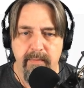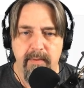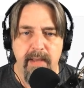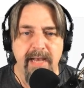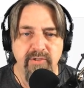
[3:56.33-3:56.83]

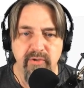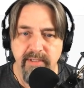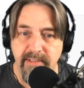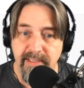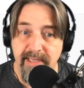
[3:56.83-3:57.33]
As you
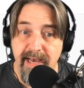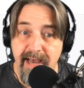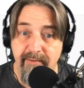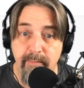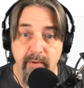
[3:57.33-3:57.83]
can see, I
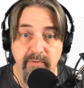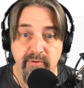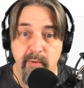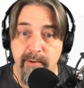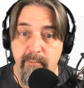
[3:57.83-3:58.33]
have both
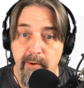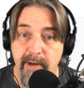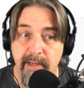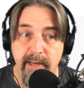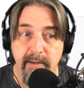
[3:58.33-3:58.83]
screen
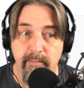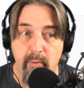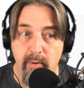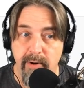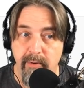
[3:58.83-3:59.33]
printing and
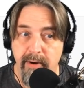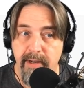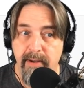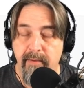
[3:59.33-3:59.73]
embroidery